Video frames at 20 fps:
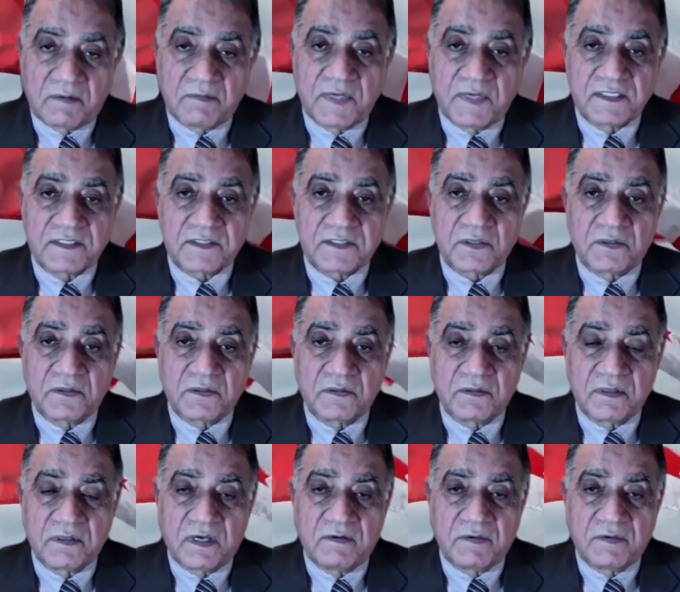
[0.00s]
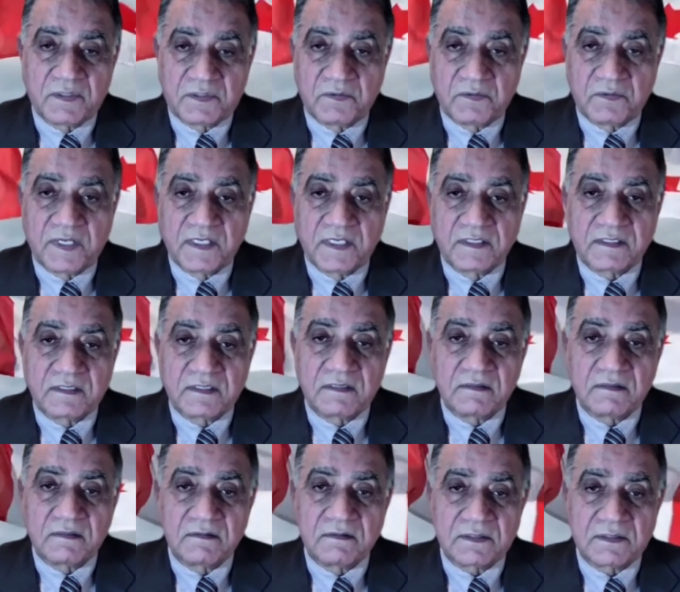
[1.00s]
your comments on our
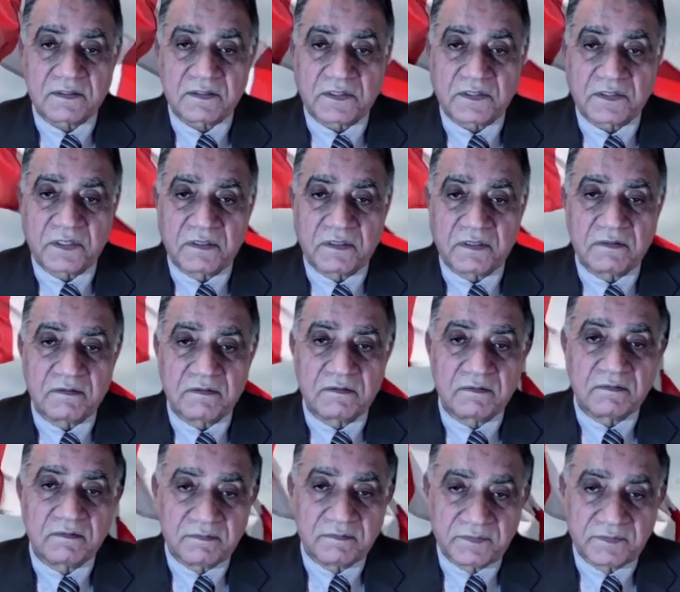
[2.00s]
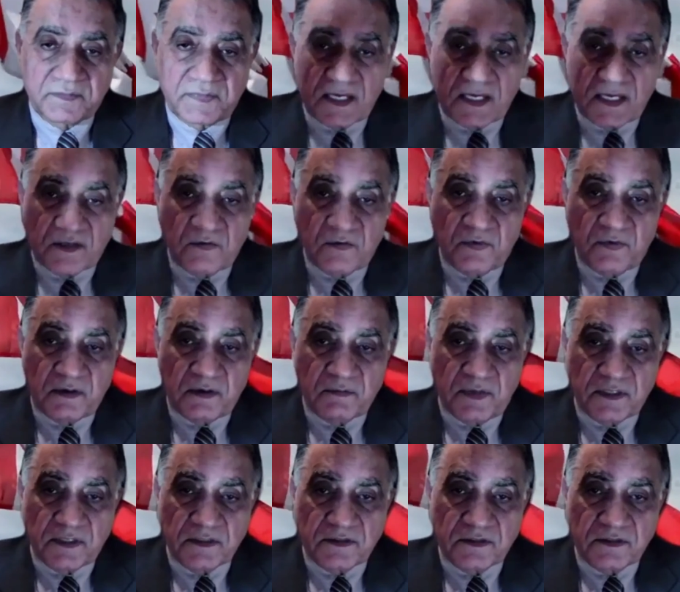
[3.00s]
today's discussion. Thank
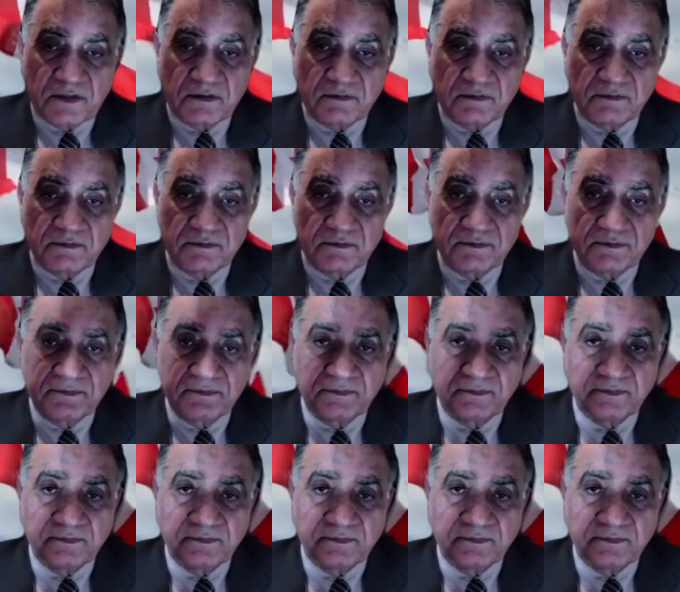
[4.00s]
you very much.